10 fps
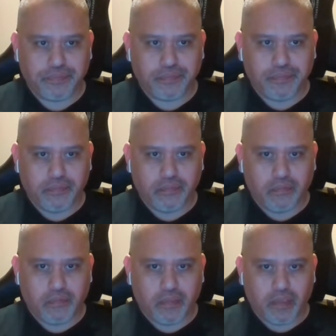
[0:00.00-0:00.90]

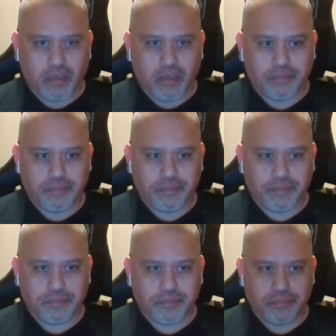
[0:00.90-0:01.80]

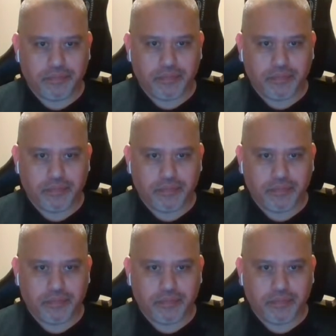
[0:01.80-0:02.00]
[no speech]